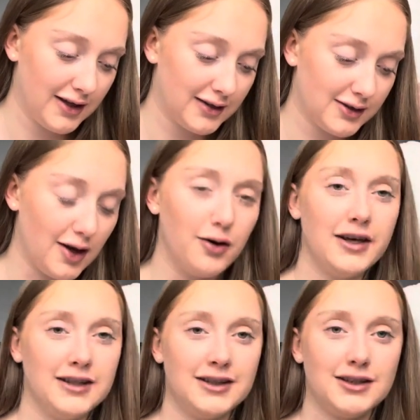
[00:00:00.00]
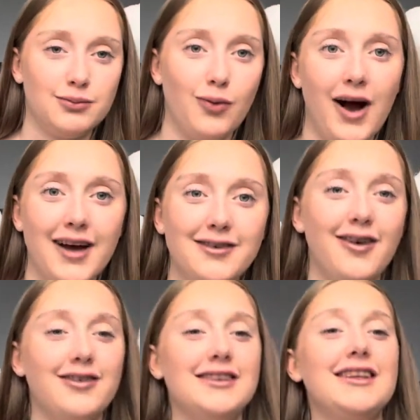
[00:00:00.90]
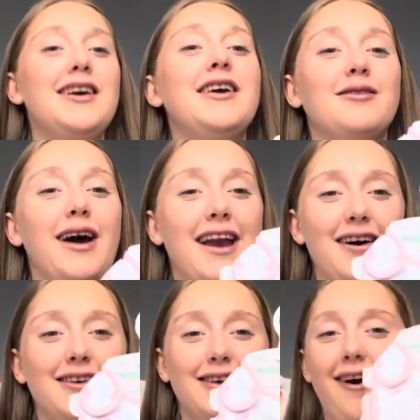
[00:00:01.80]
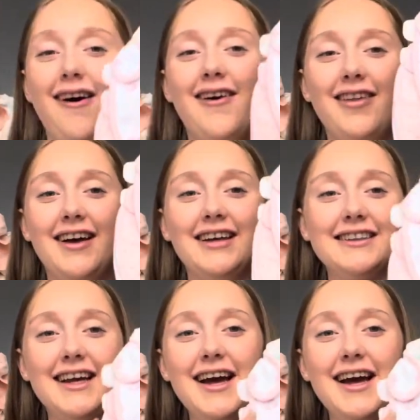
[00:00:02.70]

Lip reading: So his wife obviously went out and got all this.